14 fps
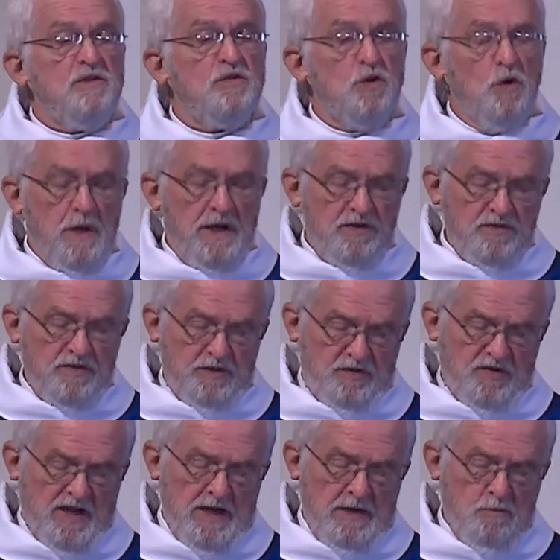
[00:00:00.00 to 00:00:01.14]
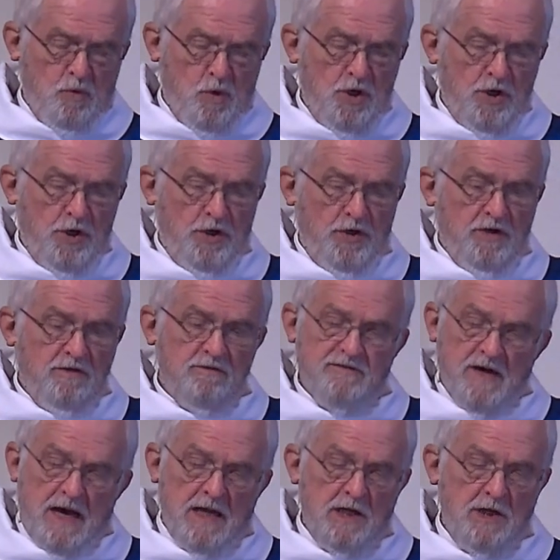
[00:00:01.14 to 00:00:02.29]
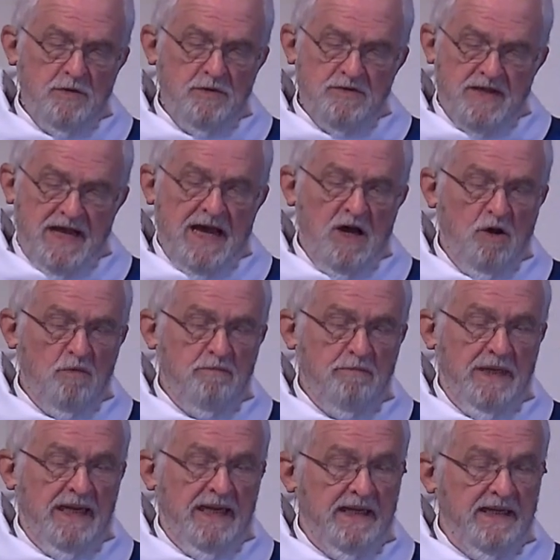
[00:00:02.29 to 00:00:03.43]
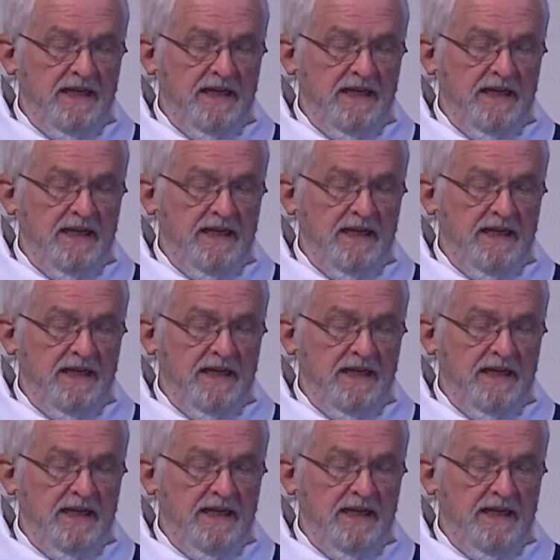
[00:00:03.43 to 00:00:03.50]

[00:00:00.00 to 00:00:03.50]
to us the same word, Follow thou me,